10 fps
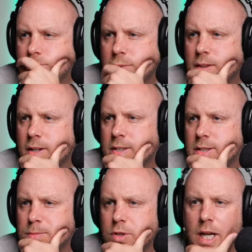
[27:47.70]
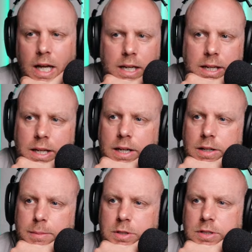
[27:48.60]
There's some chat in here.
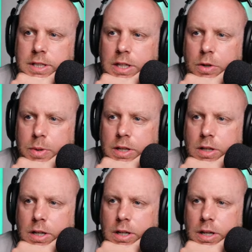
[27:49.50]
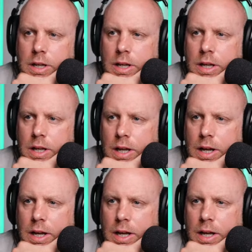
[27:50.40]
Let me just take a quick look.
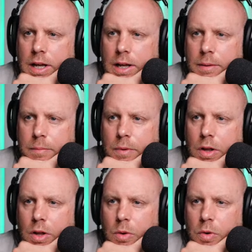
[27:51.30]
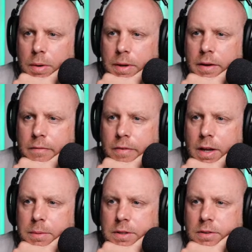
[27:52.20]
Want to become
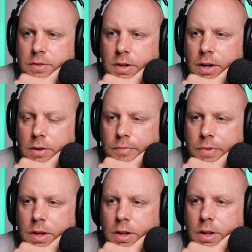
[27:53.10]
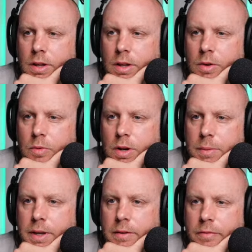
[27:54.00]
famous? No. Want to
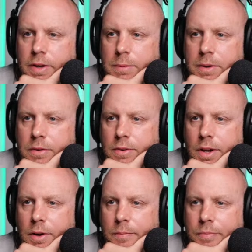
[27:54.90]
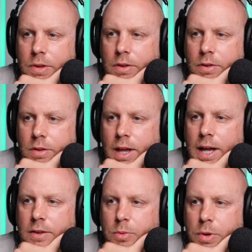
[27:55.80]
become famous? No.
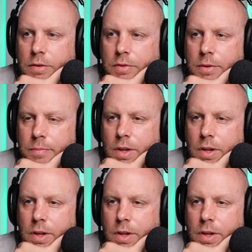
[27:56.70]
That's wonderful.